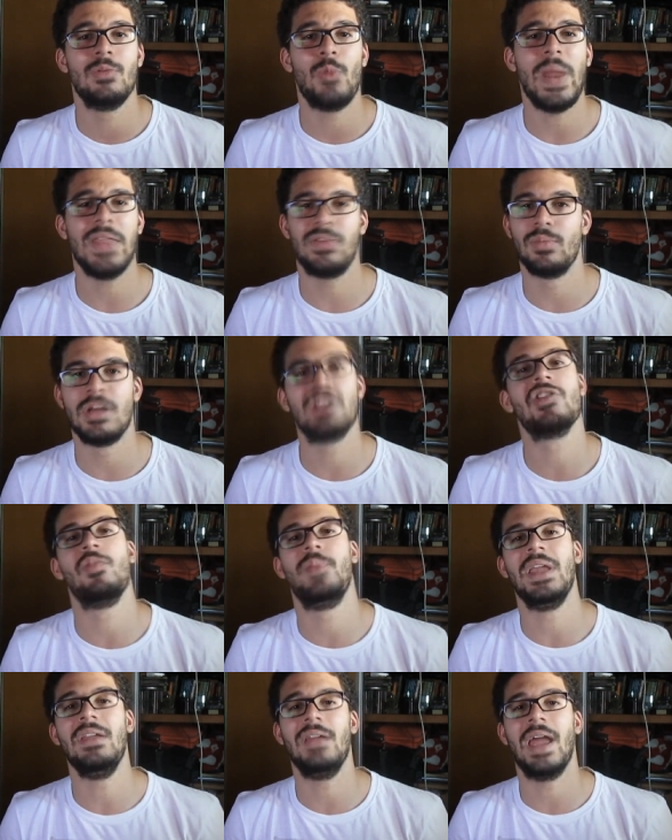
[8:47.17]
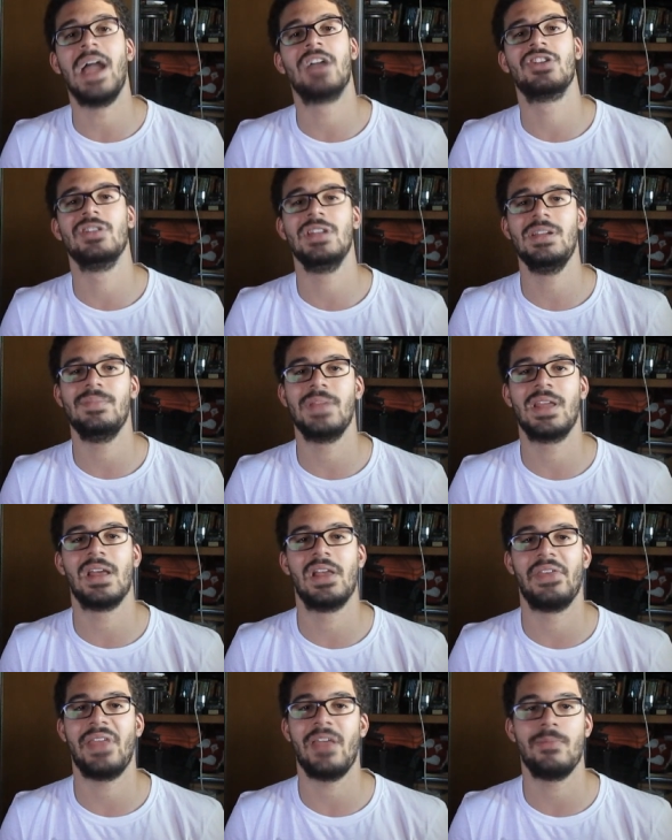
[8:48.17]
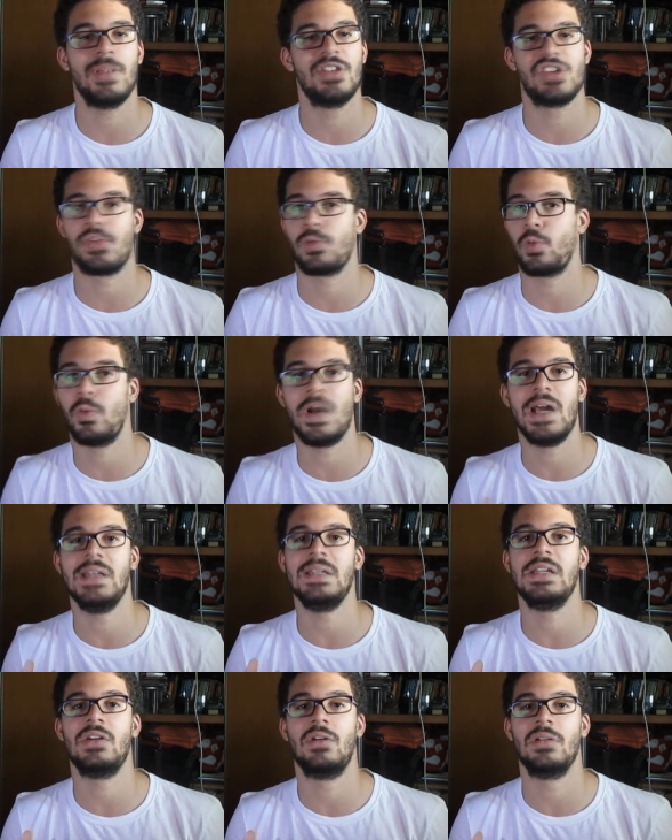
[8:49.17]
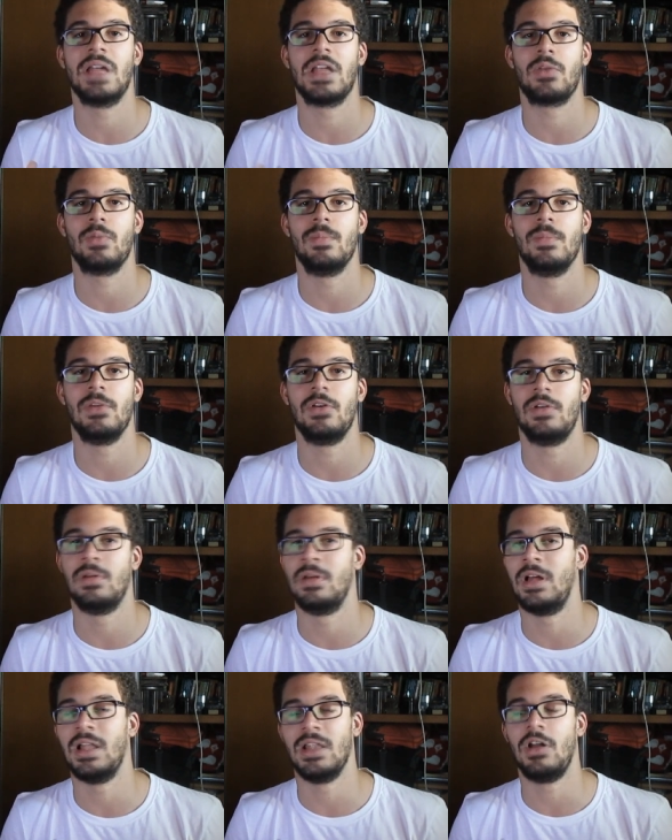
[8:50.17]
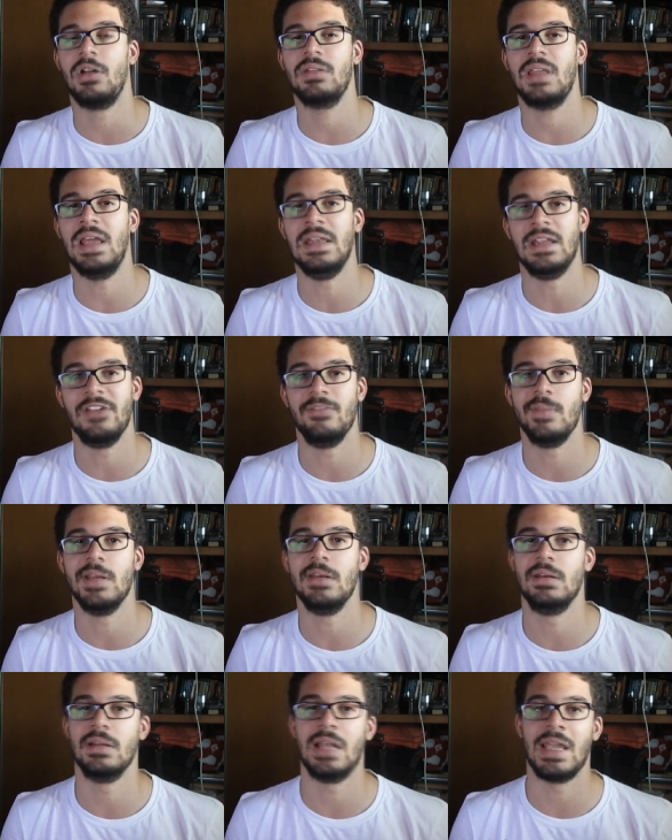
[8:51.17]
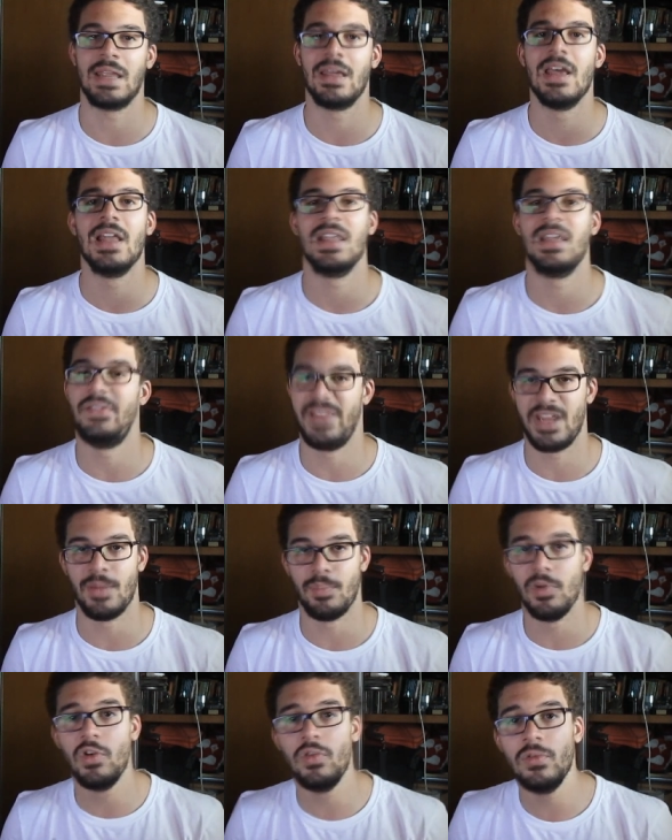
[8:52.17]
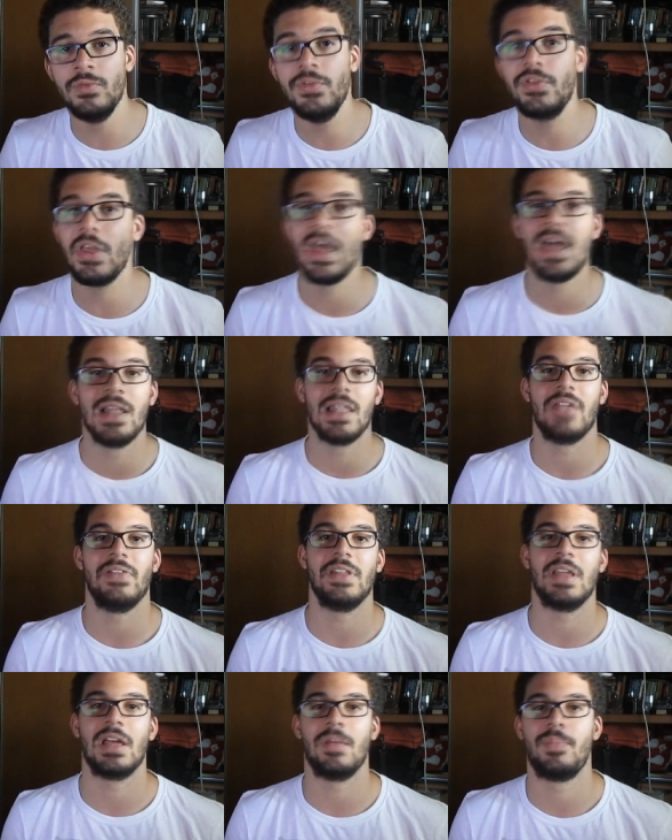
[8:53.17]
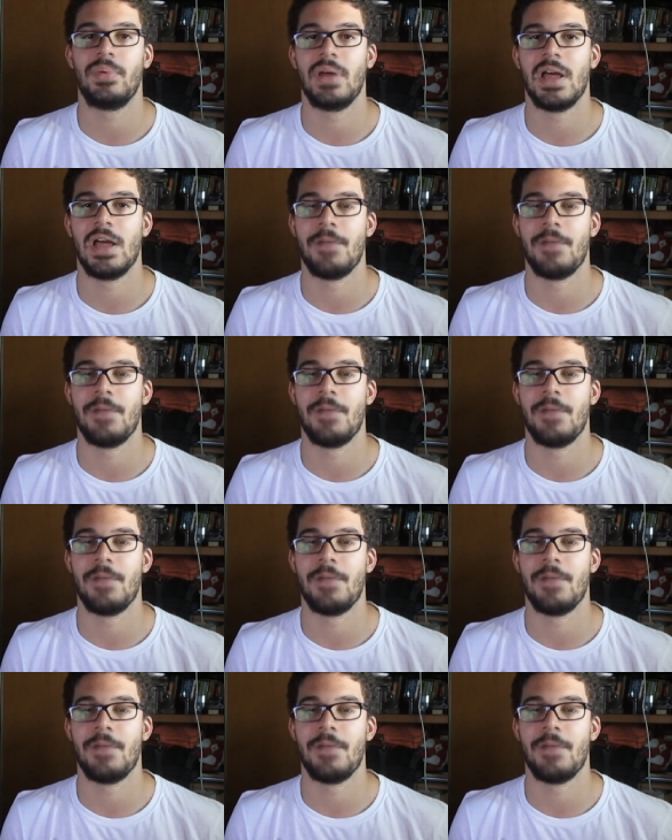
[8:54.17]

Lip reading: Way too much OP, actually, because I've been just grinding all that a lot, and I've been like leveling up moves, leveling up